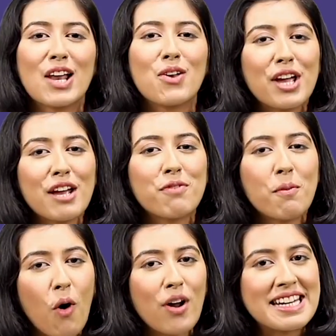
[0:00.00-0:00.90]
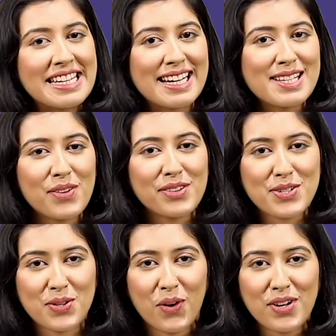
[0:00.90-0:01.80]
Looking for more details on this
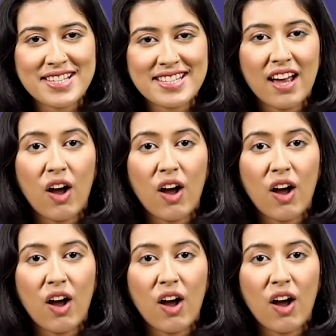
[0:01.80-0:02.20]
course?